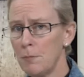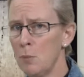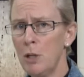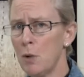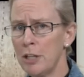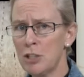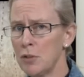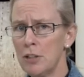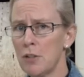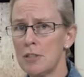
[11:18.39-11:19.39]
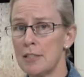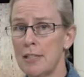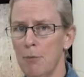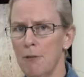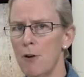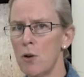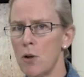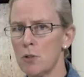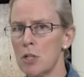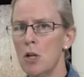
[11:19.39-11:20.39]
We don't want to treat those as separate
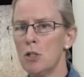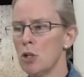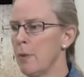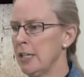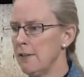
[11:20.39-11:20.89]
photos, so by